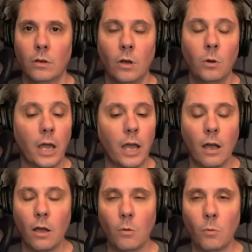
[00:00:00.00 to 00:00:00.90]
Okay.
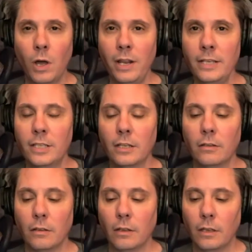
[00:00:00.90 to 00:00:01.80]

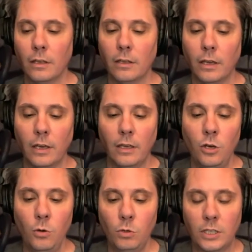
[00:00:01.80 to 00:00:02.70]
Can
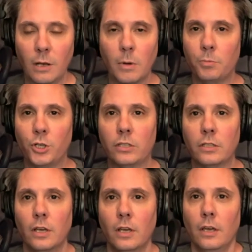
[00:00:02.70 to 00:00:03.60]
you sum up
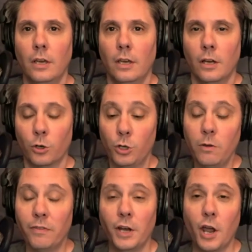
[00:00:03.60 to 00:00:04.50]
or do you
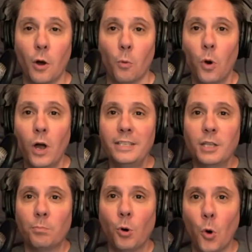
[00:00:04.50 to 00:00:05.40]
even know, what is
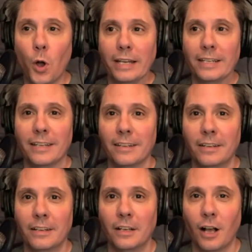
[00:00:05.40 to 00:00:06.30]
the point
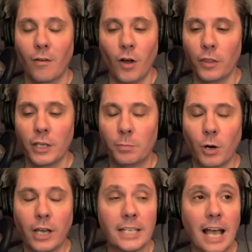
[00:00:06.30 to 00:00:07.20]
of all these?
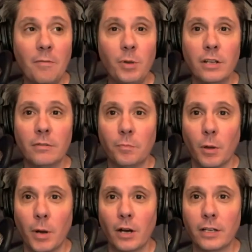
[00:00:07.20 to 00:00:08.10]
Because I've been an
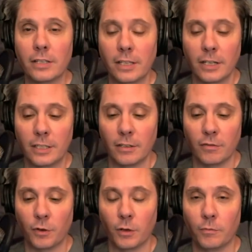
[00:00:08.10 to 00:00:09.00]
American citizen
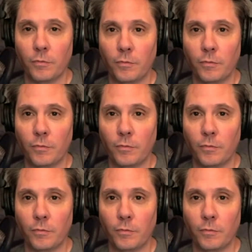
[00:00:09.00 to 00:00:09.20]
for